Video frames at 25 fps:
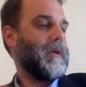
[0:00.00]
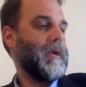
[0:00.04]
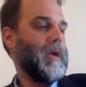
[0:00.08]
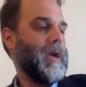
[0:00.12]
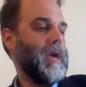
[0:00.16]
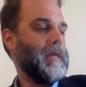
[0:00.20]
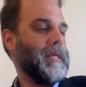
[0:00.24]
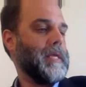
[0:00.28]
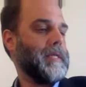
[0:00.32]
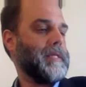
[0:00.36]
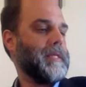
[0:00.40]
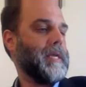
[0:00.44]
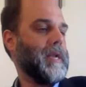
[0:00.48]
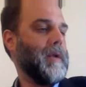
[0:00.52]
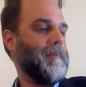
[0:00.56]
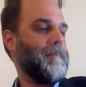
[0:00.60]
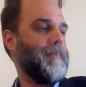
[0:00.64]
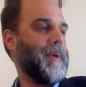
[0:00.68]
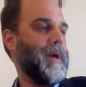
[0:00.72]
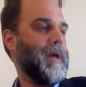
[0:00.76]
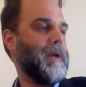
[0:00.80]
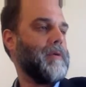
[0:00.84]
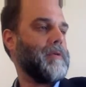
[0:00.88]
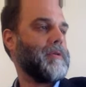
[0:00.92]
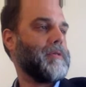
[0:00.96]
and they did a
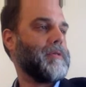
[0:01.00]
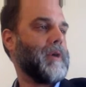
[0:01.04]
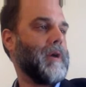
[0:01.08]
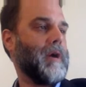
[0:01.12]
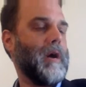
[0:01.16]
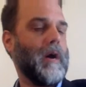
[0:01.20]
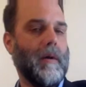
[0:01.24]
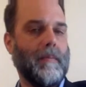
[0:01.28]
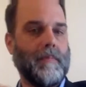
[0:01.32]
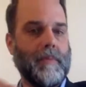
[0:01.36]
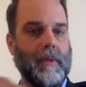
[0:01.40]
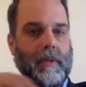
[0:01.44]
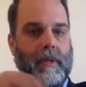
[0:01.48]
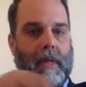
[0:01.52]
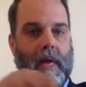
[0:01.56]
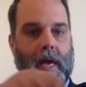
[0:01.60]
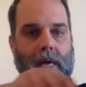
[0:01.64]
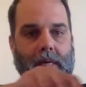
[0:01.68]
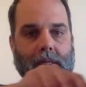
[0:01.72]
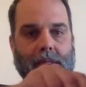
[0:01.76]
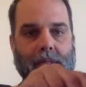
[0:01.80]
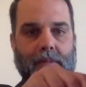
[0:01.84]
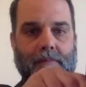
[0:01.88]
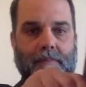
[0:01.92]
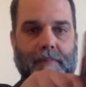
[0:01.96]
better job. The
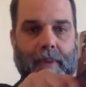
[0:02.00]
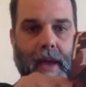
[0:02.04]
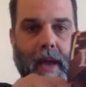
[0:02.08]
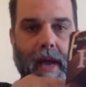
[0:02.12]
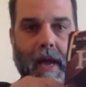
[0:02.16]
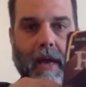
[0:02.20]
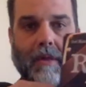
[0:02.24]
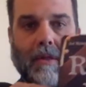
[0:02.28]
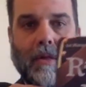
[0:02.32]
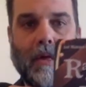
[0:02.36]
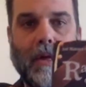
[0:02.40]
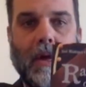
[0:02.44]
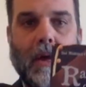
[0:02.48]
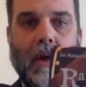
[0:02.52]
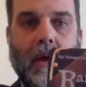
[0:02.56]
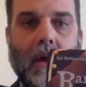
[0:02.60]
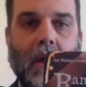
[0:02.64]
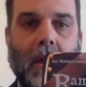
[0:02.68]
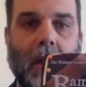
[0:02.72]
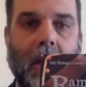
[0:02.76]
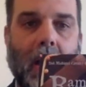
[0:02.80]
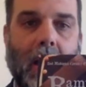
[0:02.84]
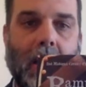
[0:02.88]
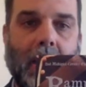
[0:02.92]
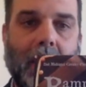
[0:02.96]
last batch
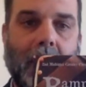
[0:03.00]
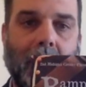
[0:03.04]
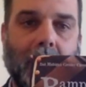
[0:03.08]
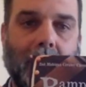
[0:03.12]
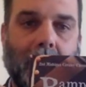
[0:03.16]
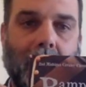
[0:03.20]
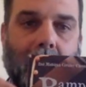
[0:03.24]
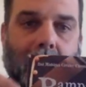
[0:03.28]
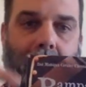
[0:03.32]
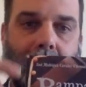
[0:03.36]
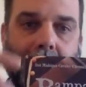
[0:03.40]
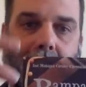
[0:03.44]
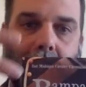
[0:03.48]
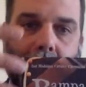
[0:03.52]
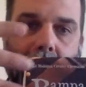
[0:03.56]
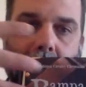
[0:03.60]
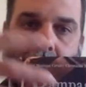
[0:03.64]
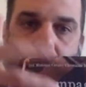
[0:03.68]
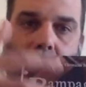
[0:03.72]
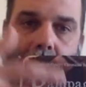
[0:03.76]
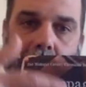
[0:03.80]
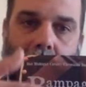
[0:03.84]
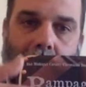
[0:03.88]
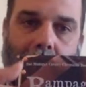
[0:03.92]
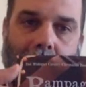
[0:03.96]
I didn't like the
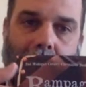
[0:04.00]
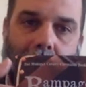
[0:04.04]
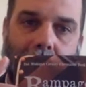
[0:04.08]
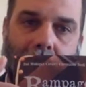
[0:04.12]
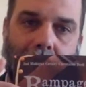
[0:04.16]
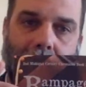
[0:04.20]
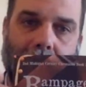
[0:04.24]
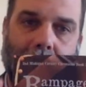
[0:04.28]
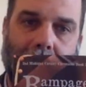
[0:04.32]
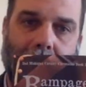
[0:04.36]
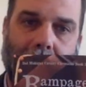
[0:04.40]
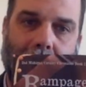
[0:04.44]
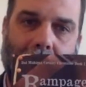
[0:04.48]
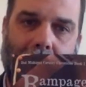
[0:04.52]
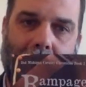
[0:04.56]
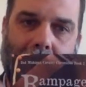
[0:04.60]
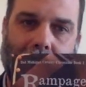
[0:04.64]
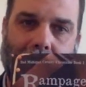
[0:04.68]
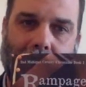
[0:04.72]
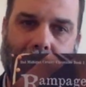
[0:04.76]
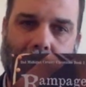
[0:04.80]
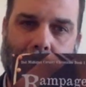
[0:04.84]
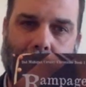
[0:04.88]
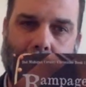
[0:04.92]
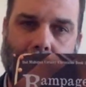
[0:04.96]
color. They, they
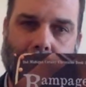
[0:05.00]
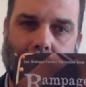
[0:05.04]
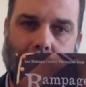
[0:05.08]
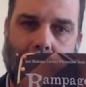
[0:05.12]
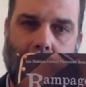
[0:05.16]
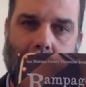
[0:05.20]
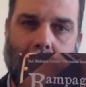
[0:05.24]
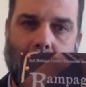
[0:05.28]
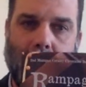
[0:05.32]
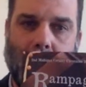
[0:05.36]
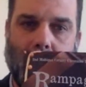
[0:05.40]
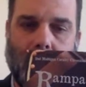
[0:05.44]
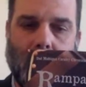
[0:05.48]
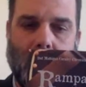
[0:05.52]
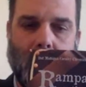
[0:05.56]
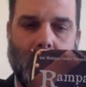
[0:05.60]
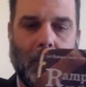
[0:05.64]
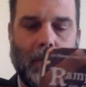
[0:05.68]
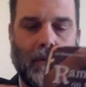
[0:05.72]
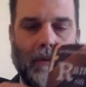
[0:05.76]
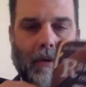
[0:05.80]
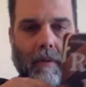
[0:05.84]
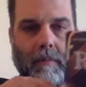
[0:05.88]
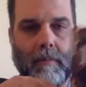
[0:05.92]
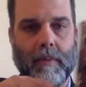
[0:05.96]
had too much amber
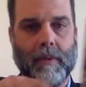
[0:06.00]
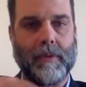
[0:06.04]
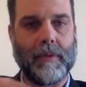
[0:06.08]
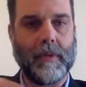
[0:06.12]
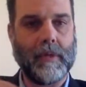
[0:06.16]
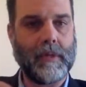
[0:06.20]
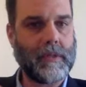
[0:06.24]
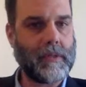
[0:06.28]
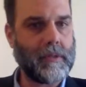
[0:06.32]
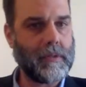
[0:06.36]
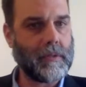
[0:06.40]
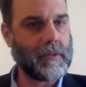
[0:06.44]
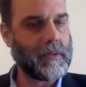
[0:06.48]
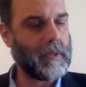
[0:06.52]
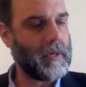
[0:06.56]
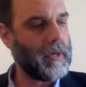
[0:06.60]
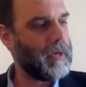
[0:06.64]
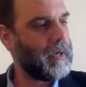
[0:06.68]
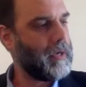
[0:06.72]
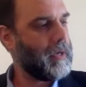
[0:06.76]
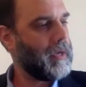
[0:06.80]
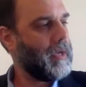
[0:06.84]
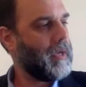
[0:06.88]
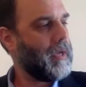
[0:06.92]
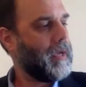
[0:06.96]
coloring, but this is a
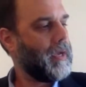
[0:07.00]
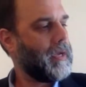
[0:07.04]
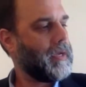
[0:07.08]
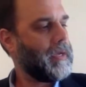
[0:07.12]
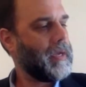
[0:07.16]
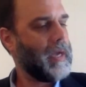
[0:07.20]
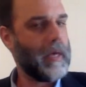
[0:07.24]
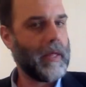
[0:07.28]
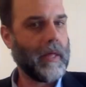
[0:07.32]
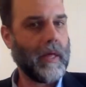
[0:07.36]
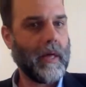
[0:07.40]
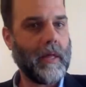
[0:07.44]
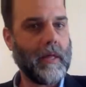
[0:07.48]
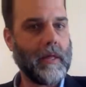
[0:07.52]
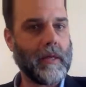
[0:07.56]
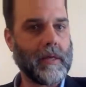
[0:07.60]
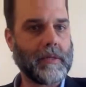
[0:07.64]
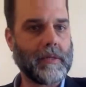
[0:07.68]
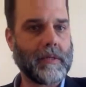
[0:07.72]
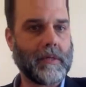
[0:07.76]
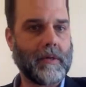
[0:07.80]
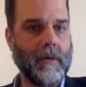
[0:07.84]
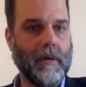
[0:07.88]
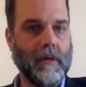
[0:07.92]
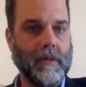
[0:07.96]
uh, yeah, that
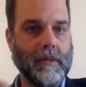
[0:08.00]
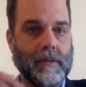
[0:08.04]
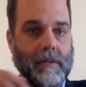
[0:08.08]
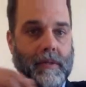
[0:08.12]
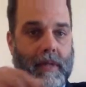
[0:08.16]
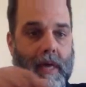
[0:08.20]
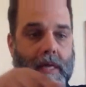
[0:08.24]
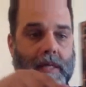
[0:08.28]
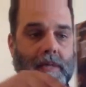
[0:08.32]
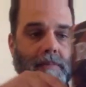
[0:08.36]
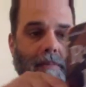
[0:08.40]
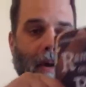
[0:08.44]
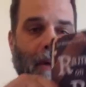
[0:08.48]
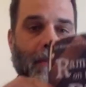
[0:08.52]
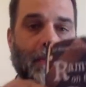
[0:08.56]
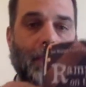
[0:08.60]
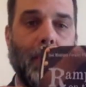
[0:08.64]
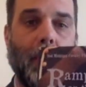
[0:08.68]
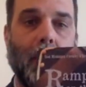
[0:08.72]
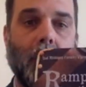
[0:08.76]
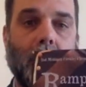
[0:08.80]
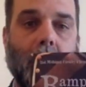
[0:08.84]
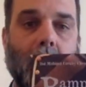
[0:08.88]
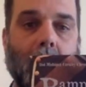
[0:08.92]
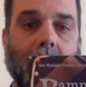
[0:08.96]
looks good. So that's my
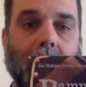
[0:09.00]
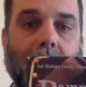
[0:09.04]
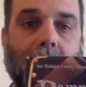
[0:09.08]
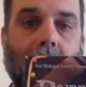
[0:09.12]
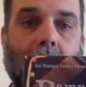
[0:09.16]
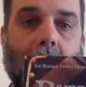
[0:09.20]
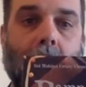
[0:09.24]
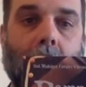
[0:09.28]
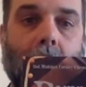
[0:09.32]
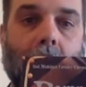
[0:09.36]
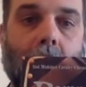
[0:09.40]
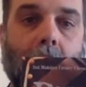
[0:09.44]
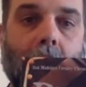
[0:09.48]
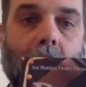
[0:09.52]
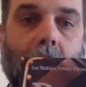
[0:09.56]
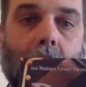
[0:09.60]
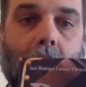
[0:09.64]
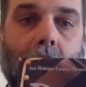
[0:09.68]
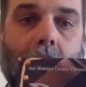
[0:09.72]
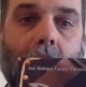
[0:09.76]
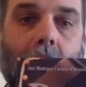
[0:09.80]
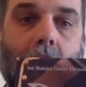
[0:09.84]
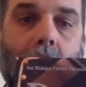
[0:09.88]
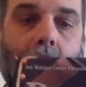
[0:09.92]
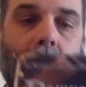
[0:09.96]
book right there,
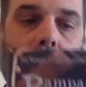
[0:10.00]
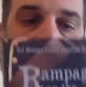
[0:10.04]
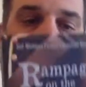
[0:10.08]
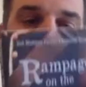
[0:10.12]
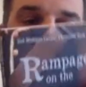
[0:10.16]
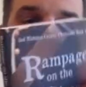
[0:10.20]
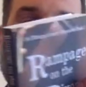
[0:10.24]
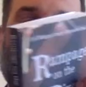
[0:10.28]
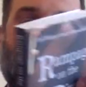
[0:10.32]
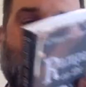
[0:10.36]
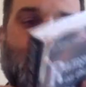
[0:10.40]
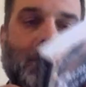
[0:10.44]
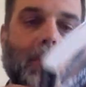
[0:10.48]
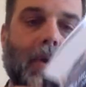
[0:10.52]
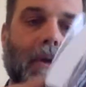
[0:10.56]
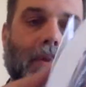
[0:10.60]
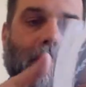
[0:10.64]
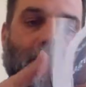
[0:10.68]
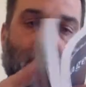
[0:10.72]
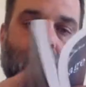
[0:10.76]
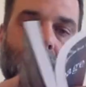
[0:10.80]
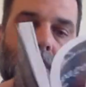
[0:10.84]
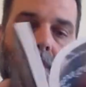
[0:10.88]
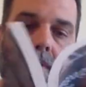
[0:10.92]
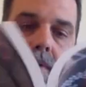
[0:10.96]
uh, Rampage on
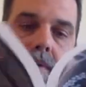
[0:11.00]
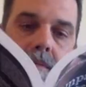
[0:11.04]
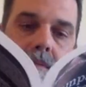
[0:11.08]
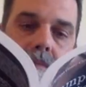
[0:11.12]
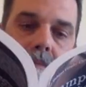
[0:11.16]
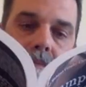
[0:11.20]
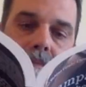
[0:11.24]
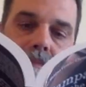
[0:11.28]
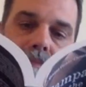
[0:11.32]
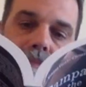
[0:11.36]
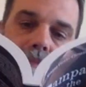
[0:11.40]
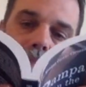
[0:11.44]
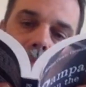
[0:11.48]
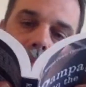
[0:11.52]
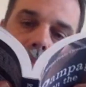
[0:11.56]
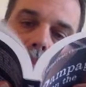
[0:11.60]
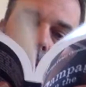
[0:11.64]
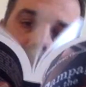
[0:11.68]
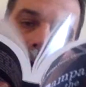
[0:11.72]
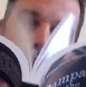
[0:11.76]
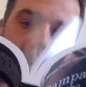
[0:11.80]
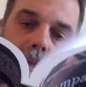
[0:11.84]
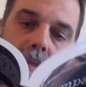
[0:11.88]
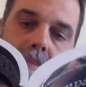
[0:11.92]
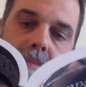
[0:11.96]
the River.
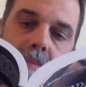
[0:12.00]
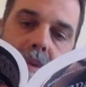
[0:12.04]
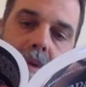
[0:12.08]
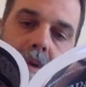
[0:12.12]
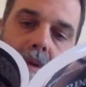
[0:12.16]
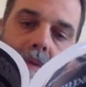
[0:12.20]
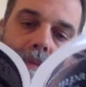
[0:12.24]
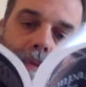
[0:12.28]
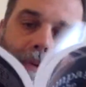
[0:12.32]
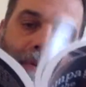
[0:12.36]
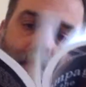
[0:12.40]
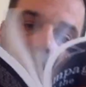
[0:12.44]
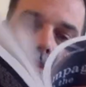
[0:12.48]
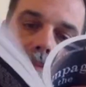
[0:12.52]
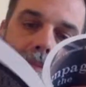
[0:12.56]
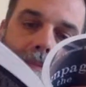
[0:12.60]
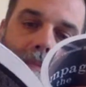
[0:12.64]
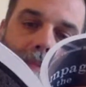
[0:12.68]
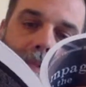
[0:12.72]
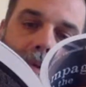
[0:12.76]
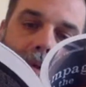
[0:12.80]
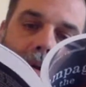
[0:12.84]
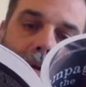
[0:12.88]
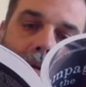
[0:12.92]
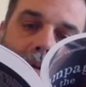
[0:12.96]
Oh, it's beautiful,
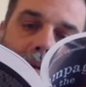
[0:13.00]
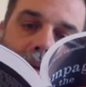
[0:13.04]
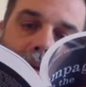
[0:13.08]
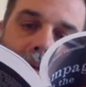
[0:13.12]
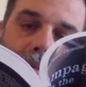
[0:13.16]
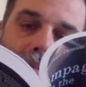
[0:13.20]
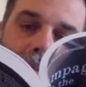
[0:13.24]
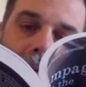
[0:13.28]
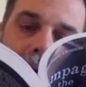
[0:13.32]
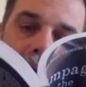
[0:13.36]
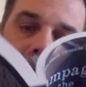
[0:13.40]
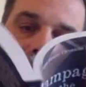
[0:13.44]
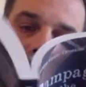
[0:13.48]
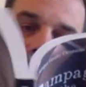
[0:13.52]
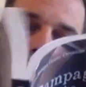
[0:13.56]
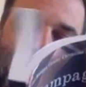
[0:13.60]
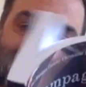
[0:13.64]
gorgeous book.